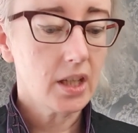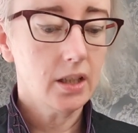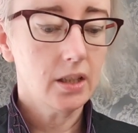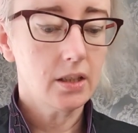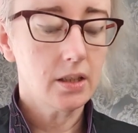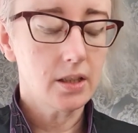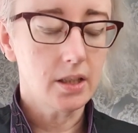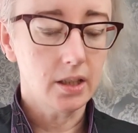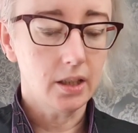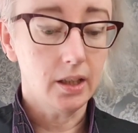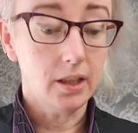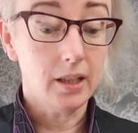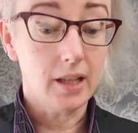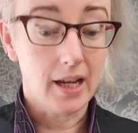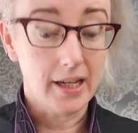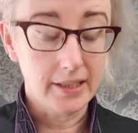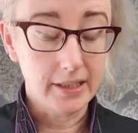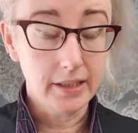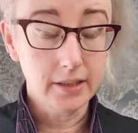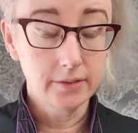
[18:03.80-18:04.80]

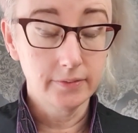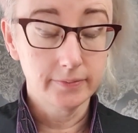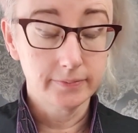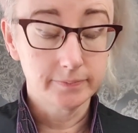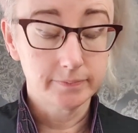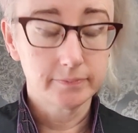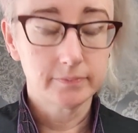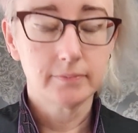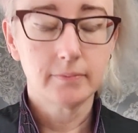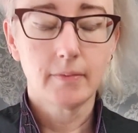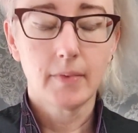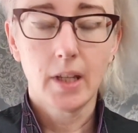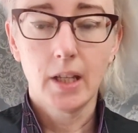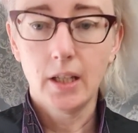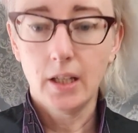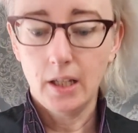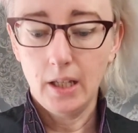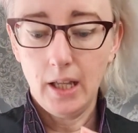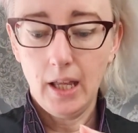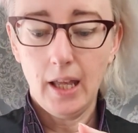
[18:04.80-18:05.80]
lining,
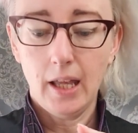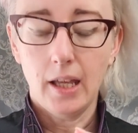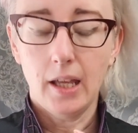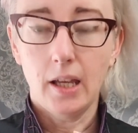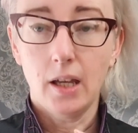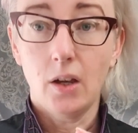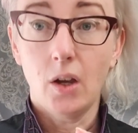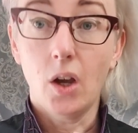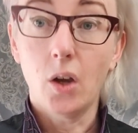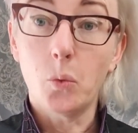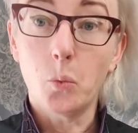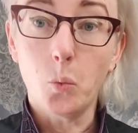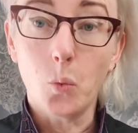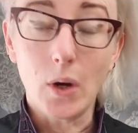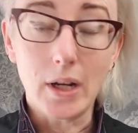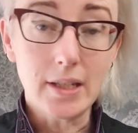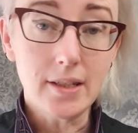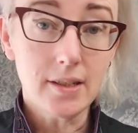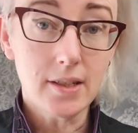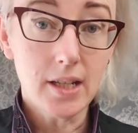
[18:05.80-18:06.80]
a
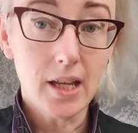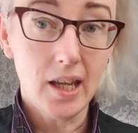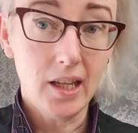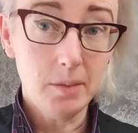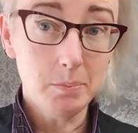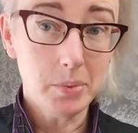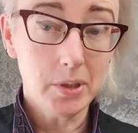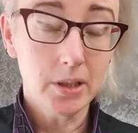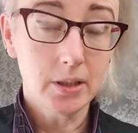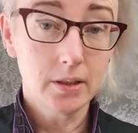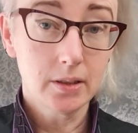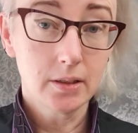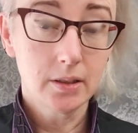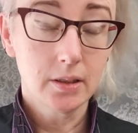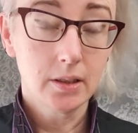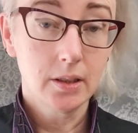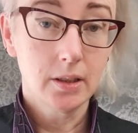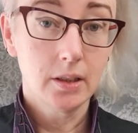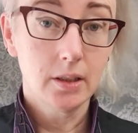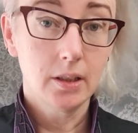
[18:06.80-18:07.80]
waist tape,
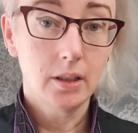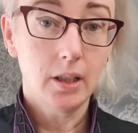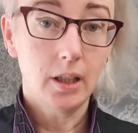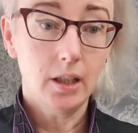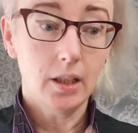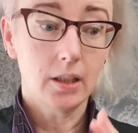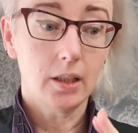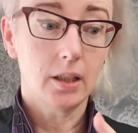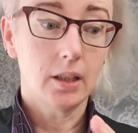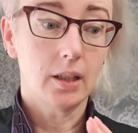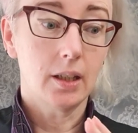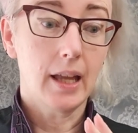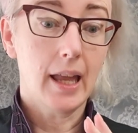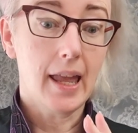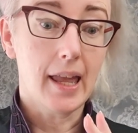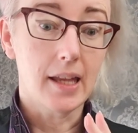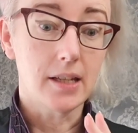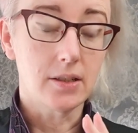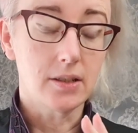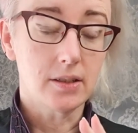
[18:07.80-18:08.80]

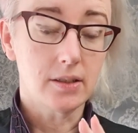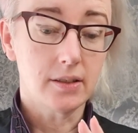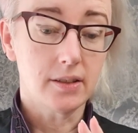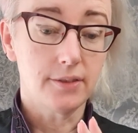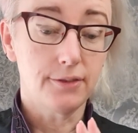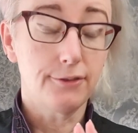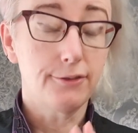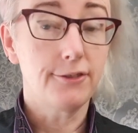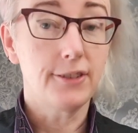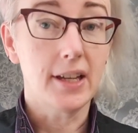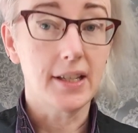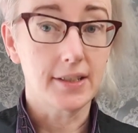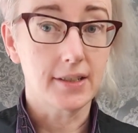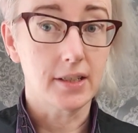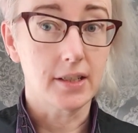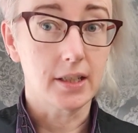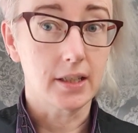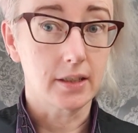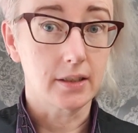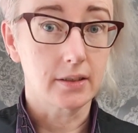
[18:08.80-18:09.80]
and the
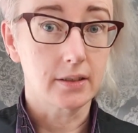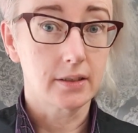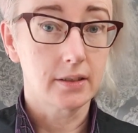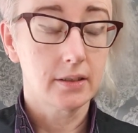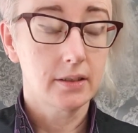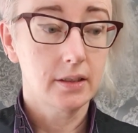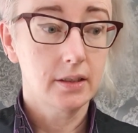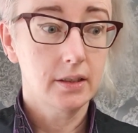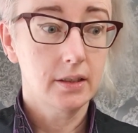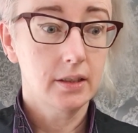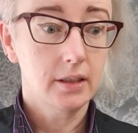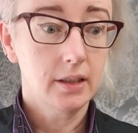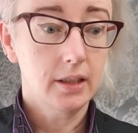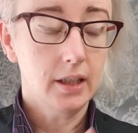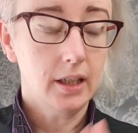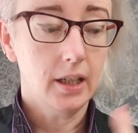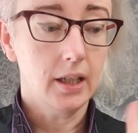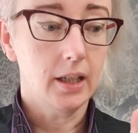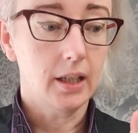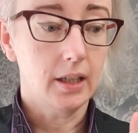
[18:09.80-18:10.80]
fastening.
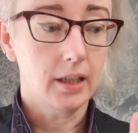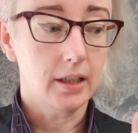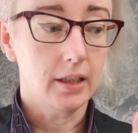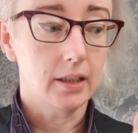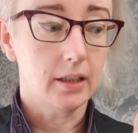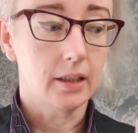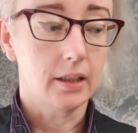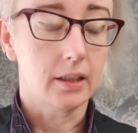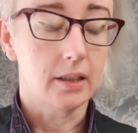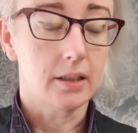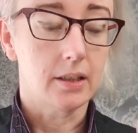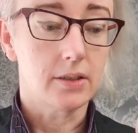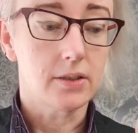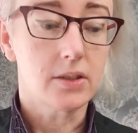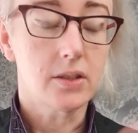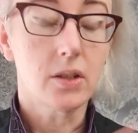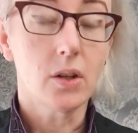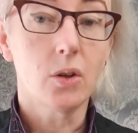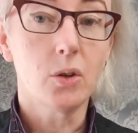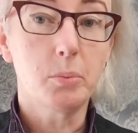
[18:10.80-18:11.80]

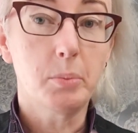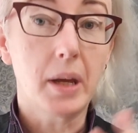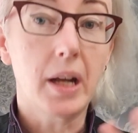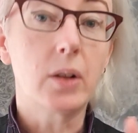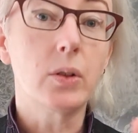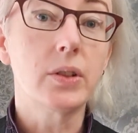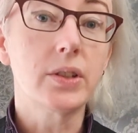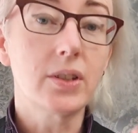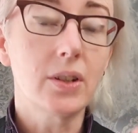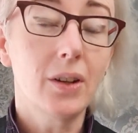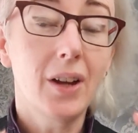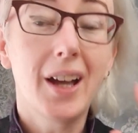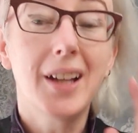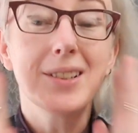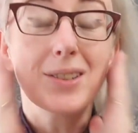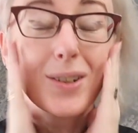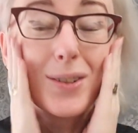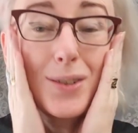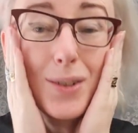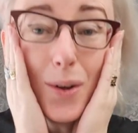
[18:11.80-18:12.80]
But also I
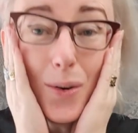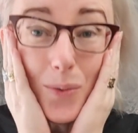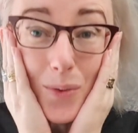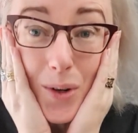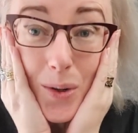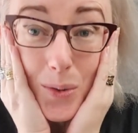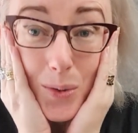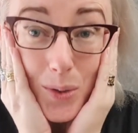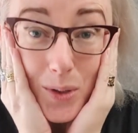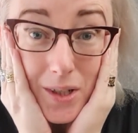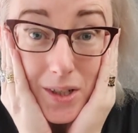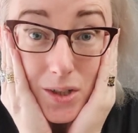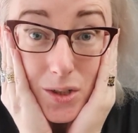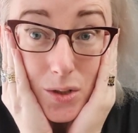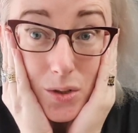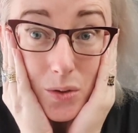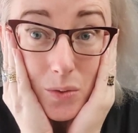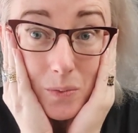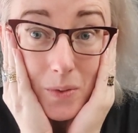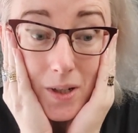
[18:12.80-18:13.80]
don't know what order to
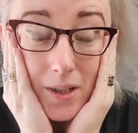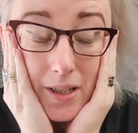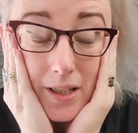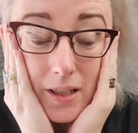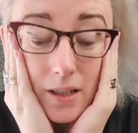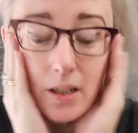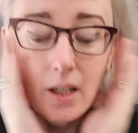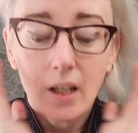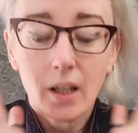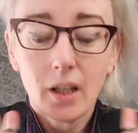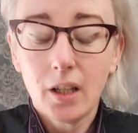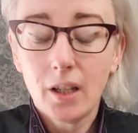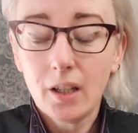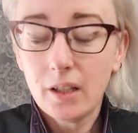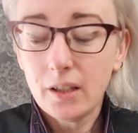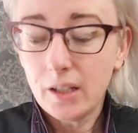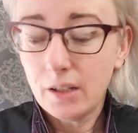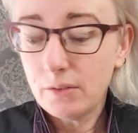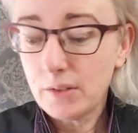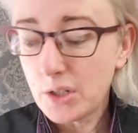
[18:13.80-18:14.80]
do what in.
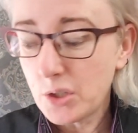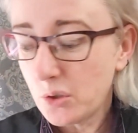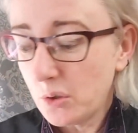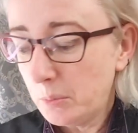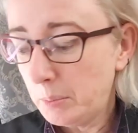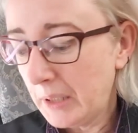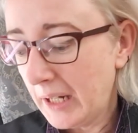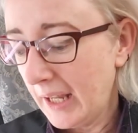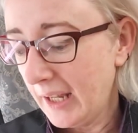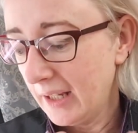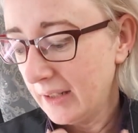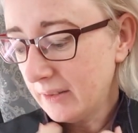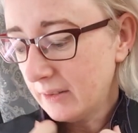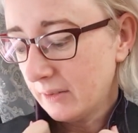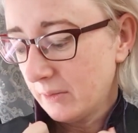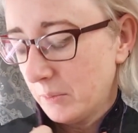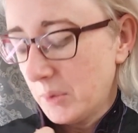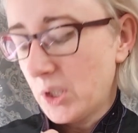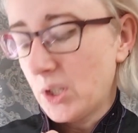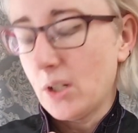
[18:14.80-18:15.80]
The original plan,
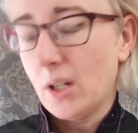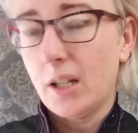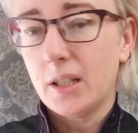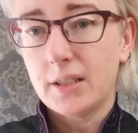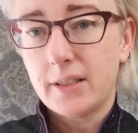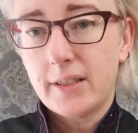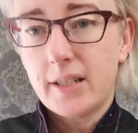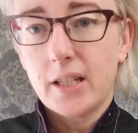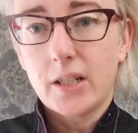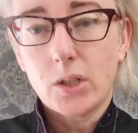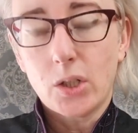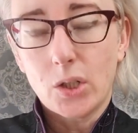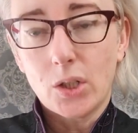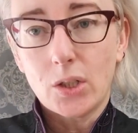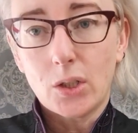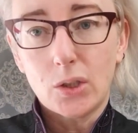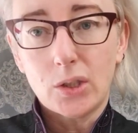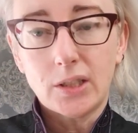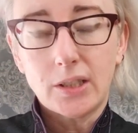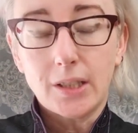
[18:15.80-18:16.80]
which I said
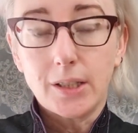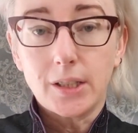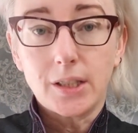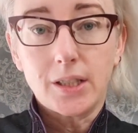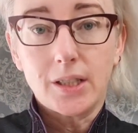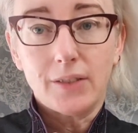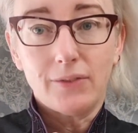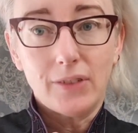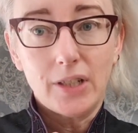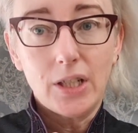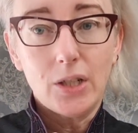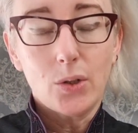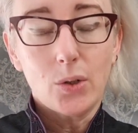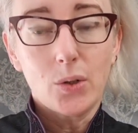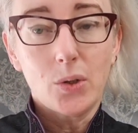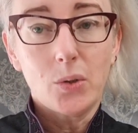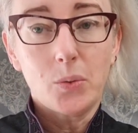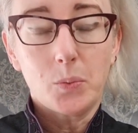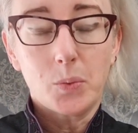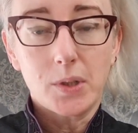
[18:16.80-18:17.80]
earlier in the
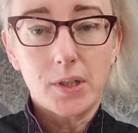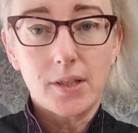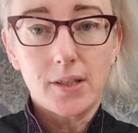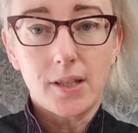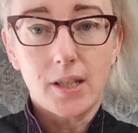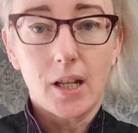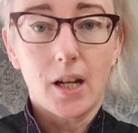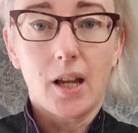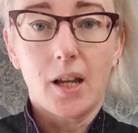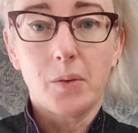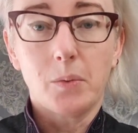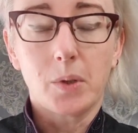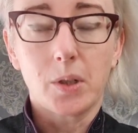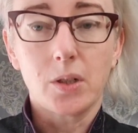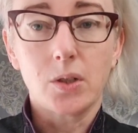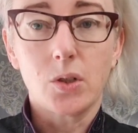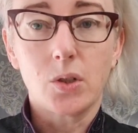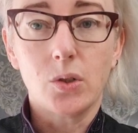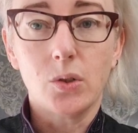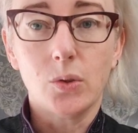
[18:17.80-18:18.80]
video, was that I
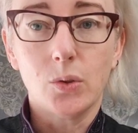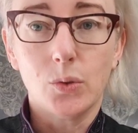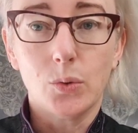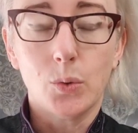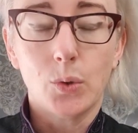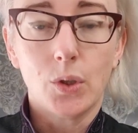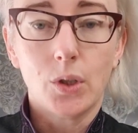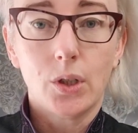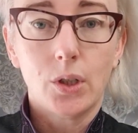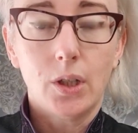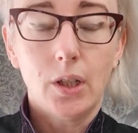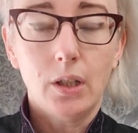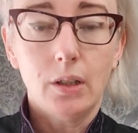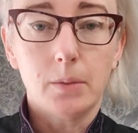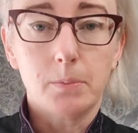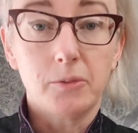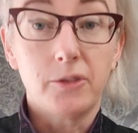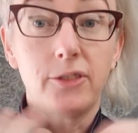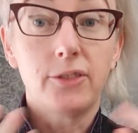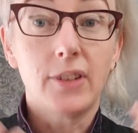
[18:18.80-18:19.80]
wanted to
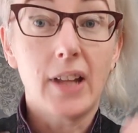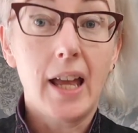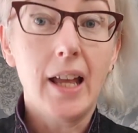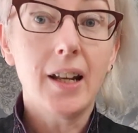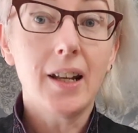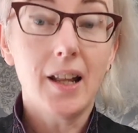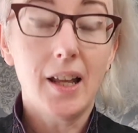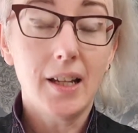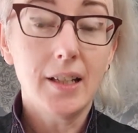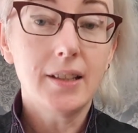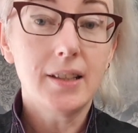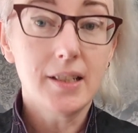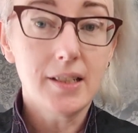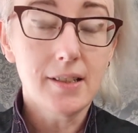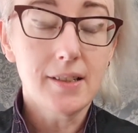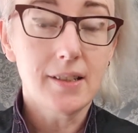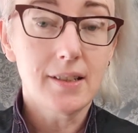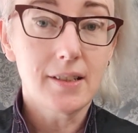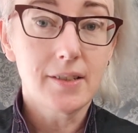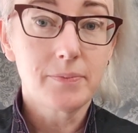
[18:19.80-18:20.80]
flatline
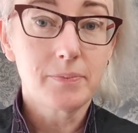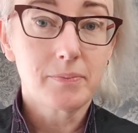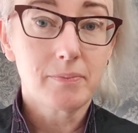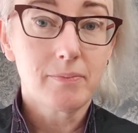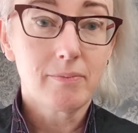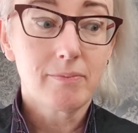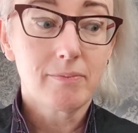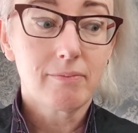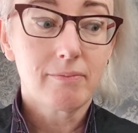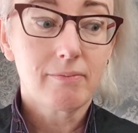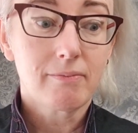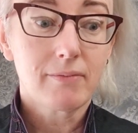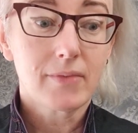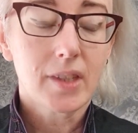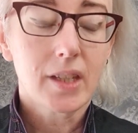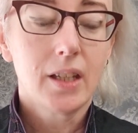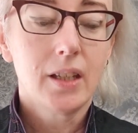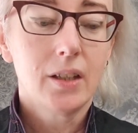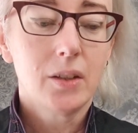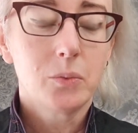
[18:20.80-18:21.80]
this,
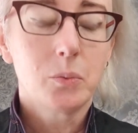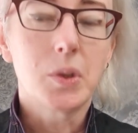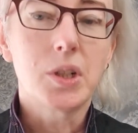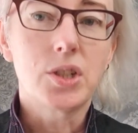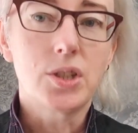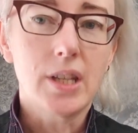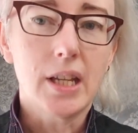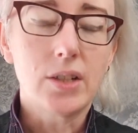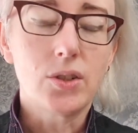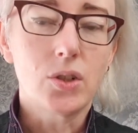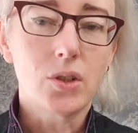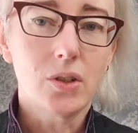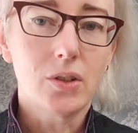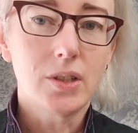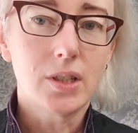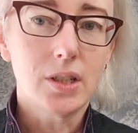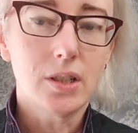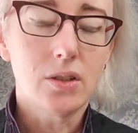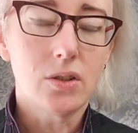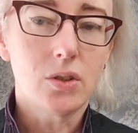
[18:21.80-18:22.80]
which then turned
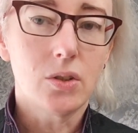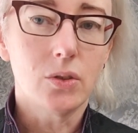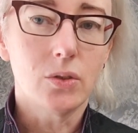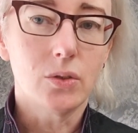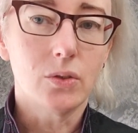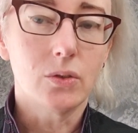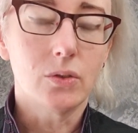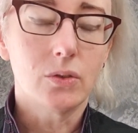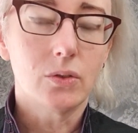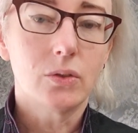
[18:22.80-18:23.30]
into